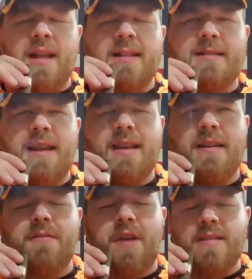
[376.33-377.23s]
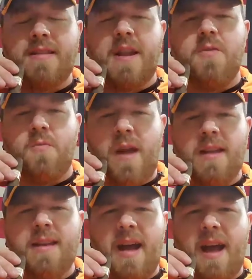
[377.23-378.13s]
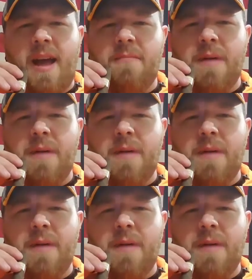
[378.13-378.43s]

and it's like a red cayenne